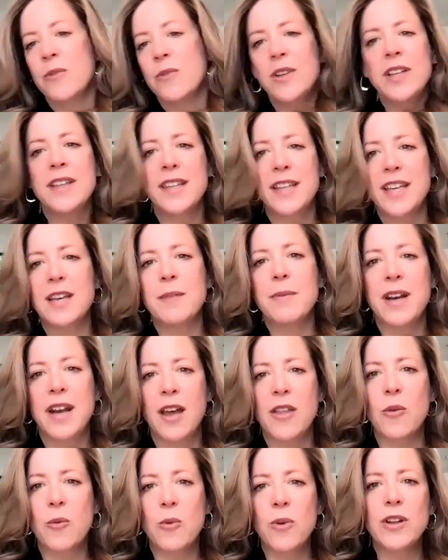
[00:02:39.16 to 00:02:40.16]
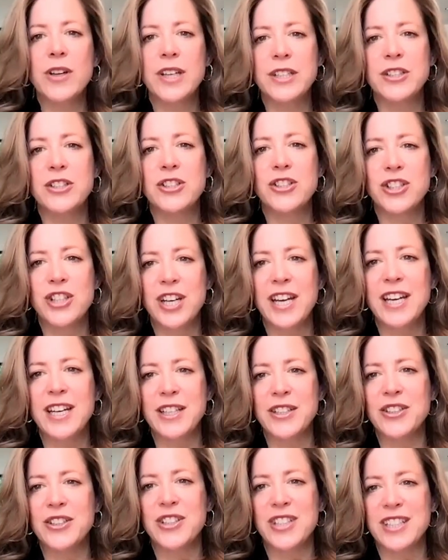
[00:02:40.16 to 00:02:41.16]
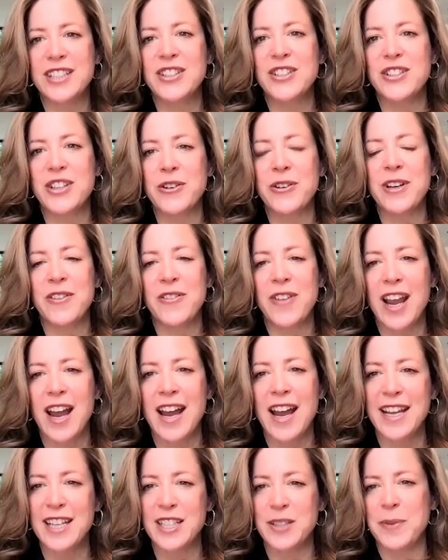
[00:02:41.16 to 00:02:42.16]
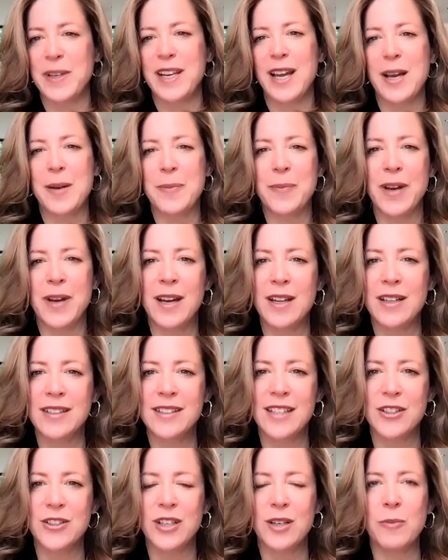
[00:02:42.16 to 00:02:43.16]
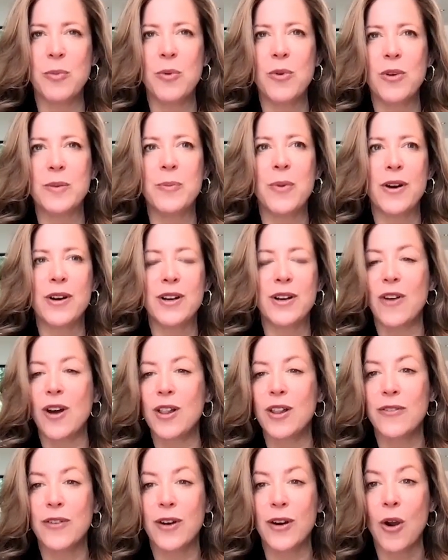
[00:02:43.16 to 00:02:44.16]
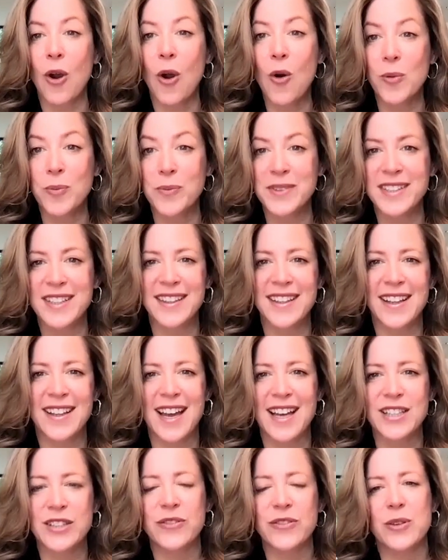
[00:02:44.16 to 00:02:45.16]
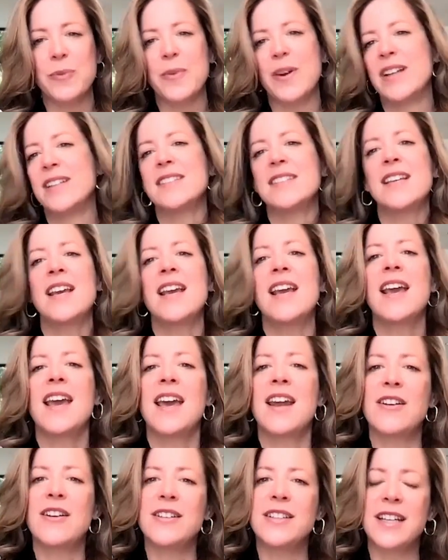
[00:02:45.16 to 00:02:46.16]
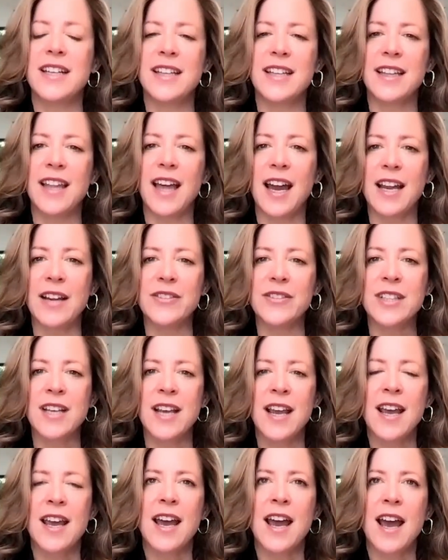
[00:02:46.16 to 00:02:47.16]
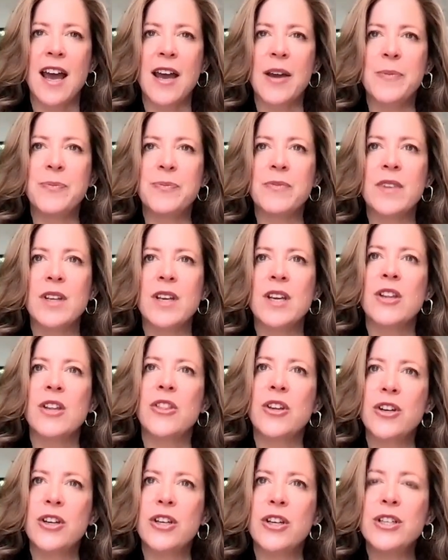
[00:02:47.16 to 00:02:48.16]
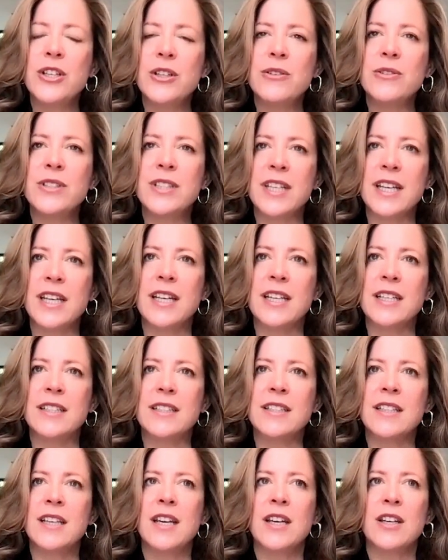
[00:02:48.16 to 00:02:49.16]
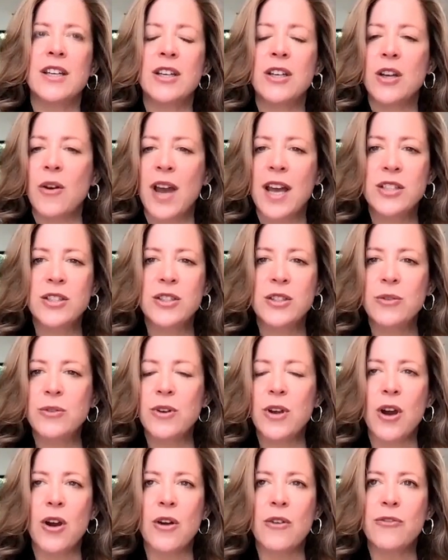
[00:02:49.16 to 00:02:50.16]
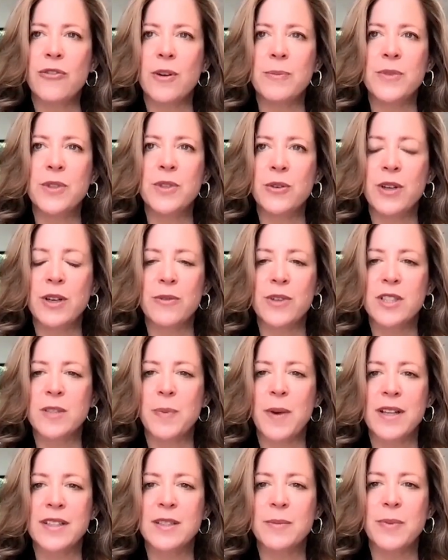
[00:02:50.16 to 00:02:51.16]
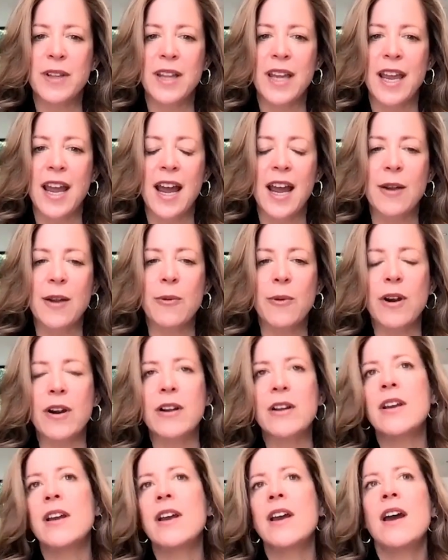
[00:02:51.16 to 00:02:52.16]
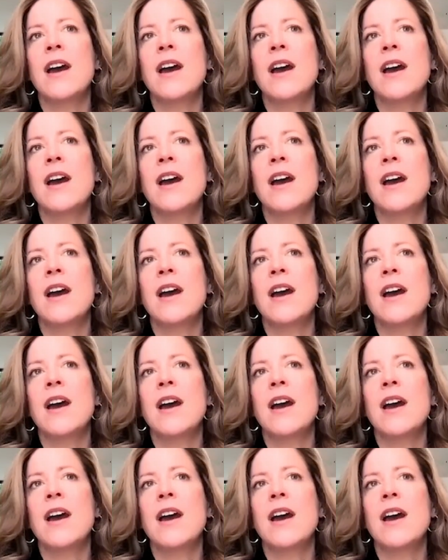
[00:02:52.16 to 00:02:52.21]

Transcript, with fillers: really thinking about how the world has changed since generative AI has become uh, such an important part of all of our homes in the last few months and our daily lives. Um, the good news is, you know, as you know from doing responsible AI work,